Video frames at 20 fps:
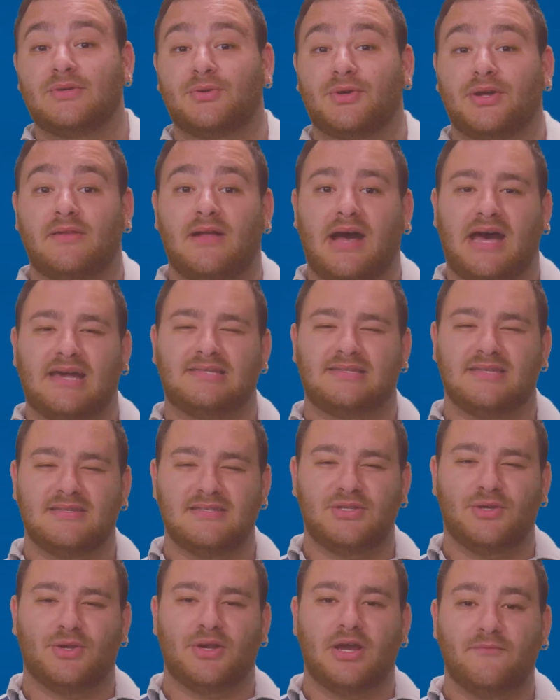or
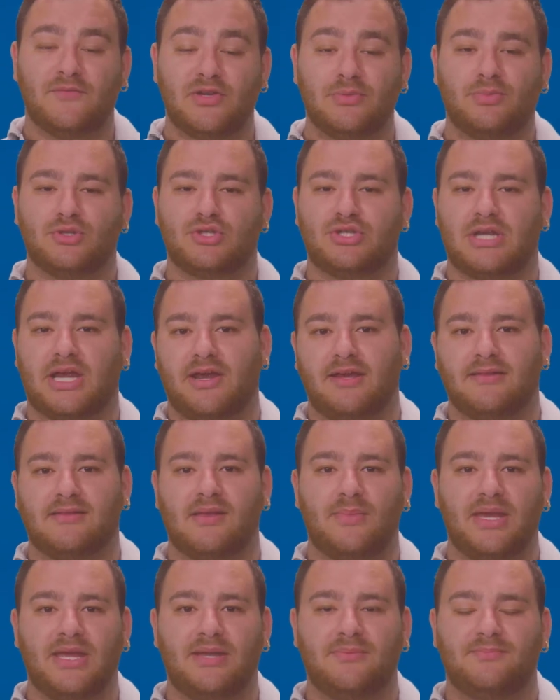classes you're comfortable sharing
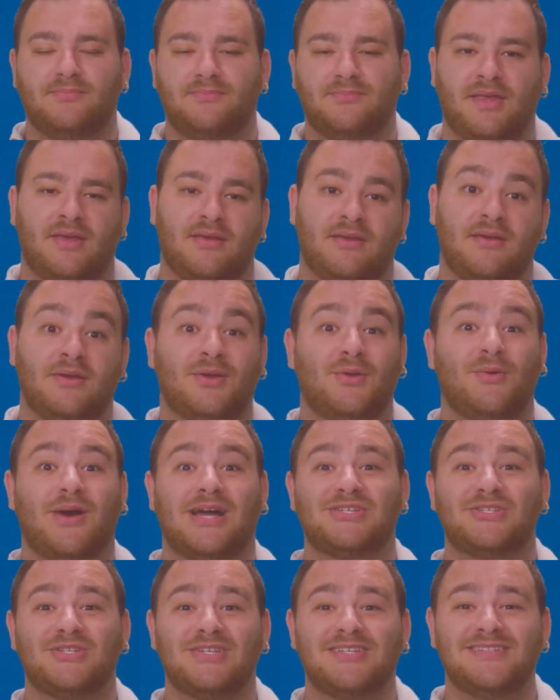them in
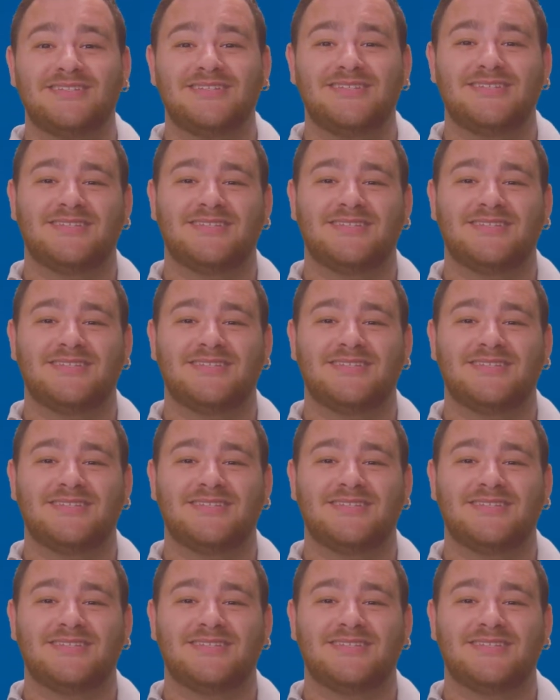questions,